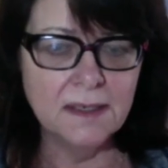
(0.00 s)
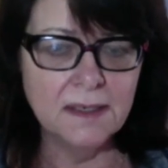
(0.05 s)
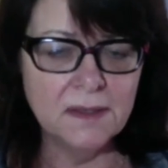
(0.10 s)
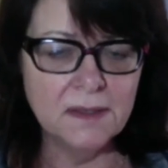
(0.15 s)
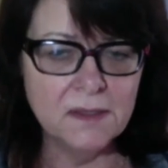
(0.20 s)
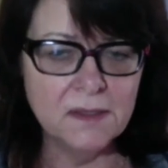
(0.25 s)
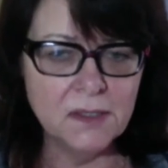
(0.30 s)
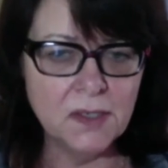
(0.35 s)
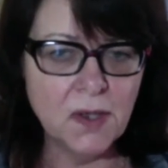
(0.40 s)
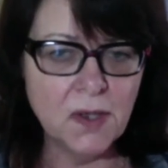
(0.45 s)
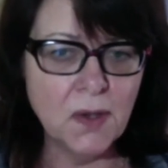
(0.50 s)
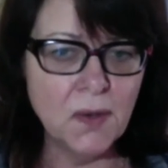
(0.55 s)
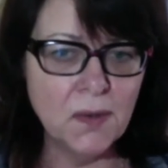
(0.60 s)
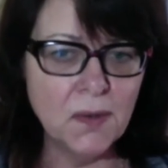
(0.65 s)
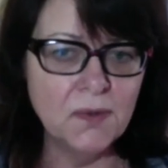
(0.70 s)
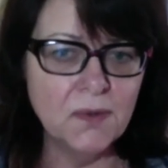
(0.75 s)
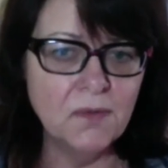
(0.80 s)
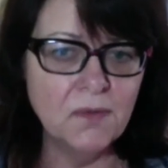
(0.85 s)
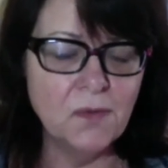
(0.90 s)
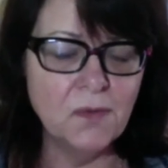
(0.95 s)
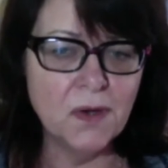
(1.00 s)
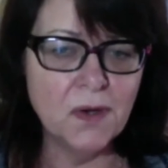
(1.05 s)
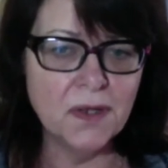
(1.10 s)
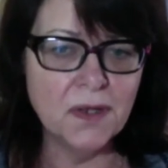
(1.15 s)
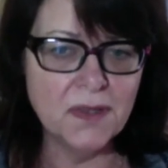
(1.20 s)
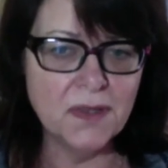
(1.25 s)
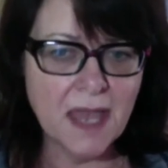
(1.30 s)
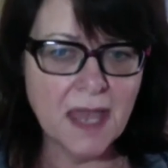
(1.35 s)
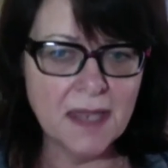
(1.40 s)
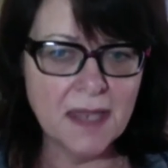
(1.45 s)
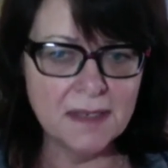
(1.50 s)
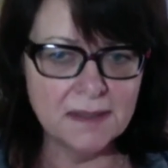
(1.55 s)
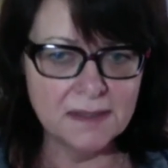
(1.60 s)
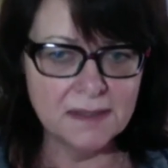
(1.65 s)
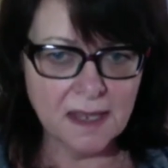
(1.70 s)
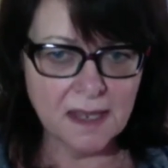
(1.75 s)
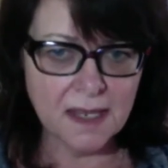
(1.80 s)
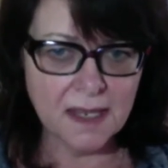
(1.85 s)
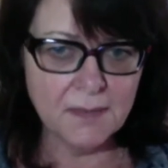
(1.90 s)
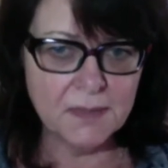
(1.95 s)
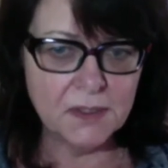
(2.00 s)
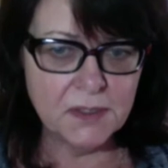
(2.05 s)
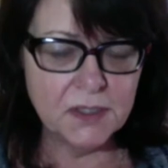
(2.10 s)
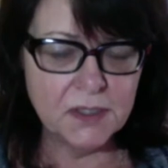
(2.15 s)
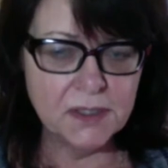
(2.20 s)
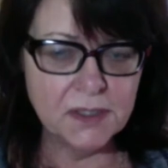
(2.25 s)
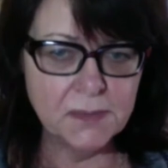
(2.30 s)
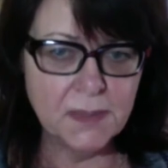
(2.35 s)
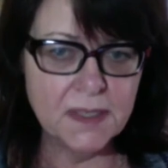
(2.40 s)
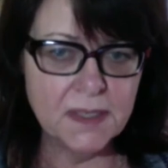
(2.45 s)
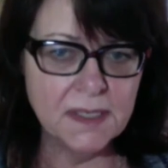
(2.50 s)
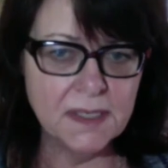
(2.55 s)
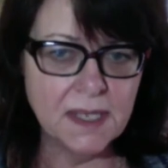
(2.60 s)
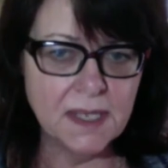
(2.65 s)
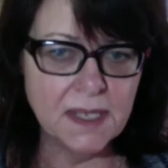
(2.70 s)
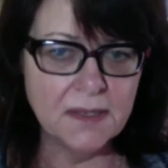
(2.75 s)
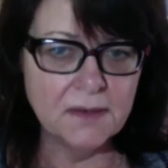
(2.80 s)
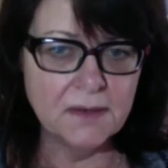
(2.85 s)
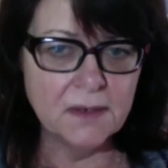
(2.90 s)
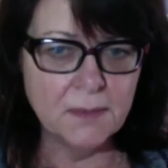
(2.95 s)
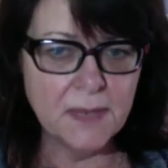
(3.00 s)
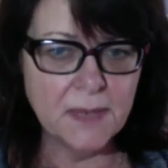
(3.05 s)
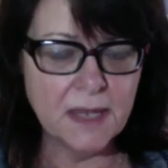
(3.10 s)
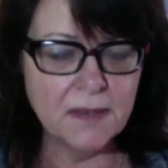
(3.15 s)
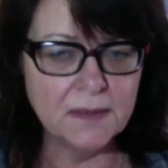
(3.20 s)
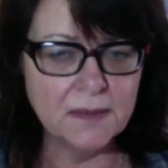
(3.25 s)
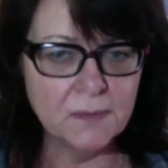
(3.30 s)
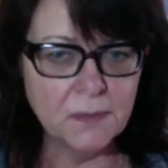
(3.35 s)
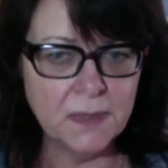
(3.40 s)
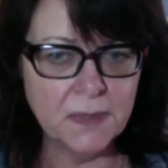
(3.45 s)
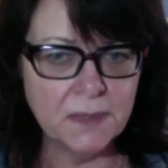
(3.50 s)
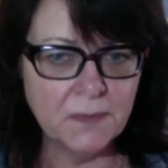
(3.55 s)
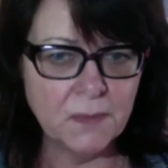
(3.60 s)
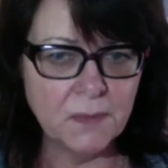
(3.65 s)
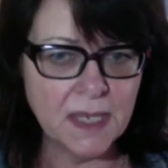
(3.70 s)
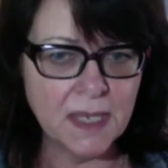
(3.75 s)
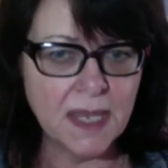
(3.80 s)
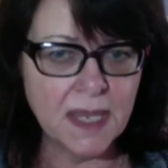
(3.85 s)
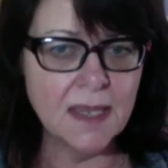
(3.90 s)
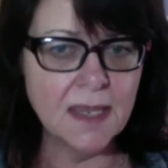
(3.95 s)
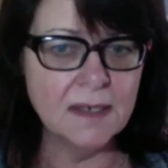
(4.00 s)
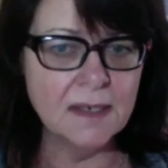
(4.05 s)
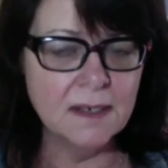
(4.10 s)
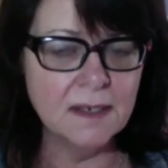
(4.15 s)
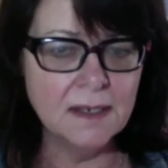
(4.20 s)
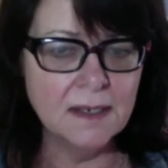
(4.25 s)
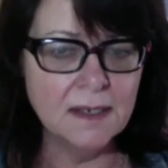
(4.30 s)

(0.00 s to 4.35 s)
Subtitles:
the tone for that time that you spend together. About we can't